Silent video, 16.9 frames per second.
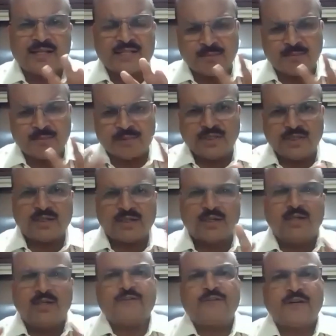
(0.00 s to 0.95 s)
something in a
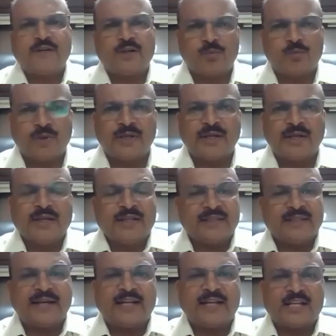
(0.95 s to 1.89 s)
different way
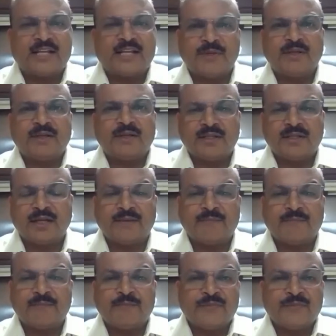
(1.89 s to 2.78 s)
that has been done.